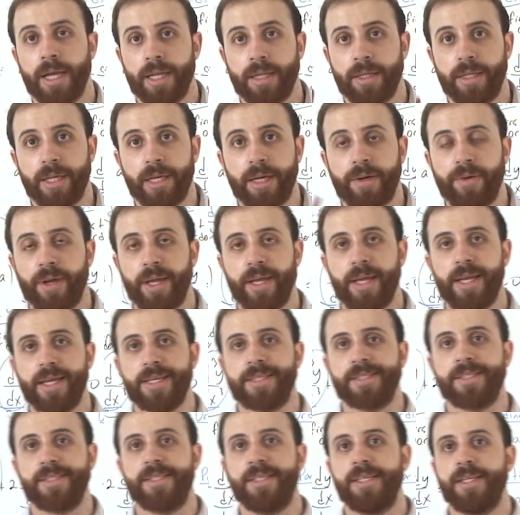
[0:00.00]
Degree
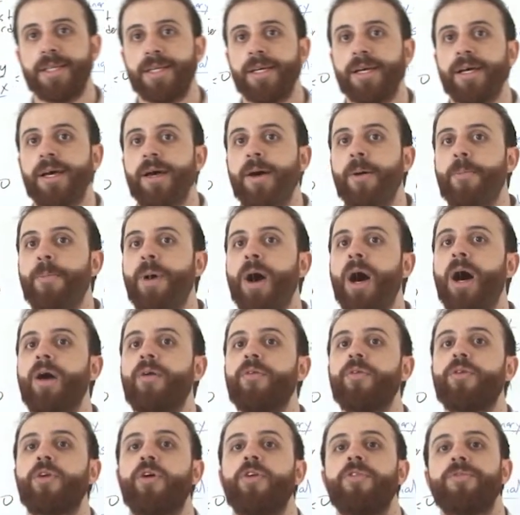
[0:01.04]
is the
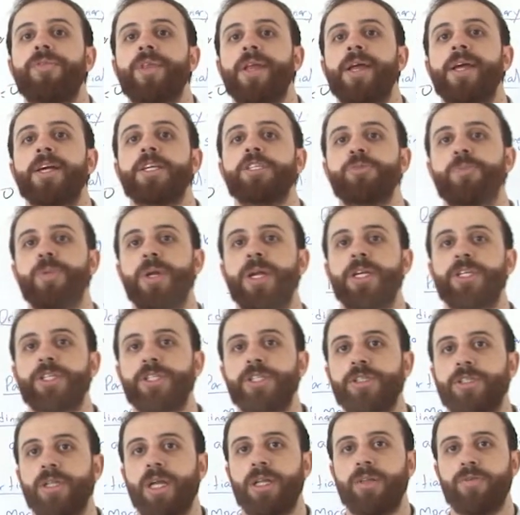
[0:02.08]
power of the
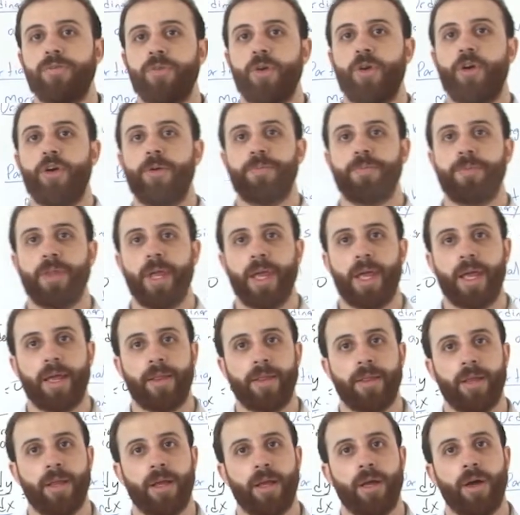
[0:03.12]
expression that we
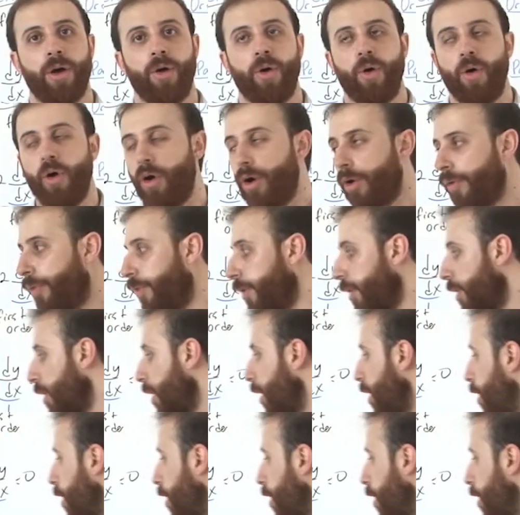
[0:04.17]
obtain order.